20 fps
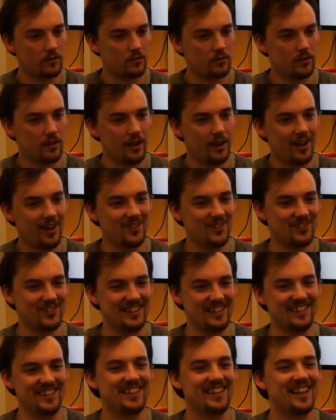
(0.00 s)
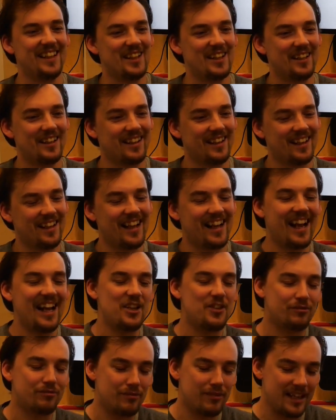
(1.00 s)
Real.
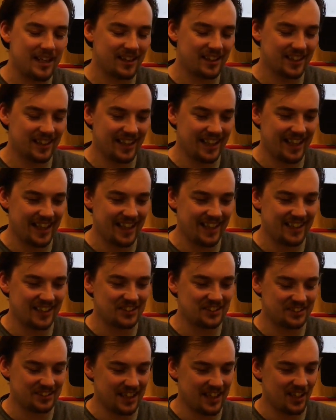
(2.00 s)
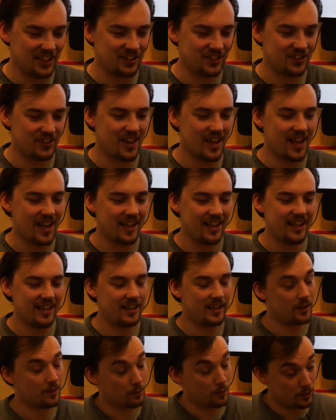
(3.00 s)
It's real in the sense that
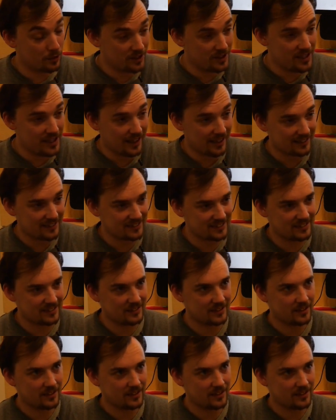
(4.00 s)
it can predict